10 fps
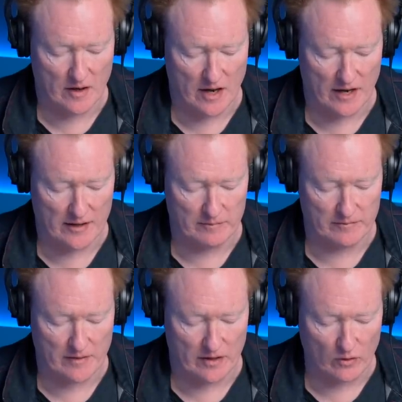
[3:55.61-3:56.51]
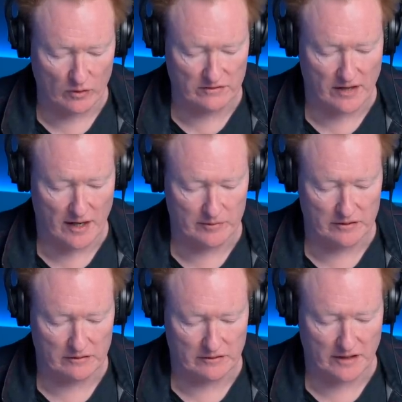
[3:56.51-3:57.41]
I'm an old
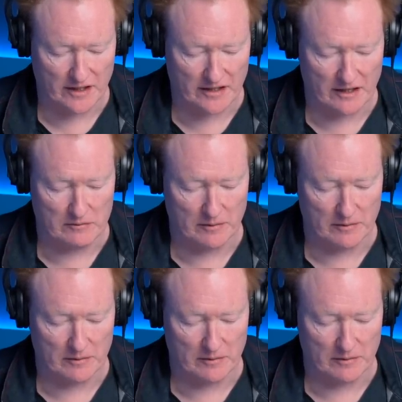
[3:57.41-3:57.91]
timer, and I came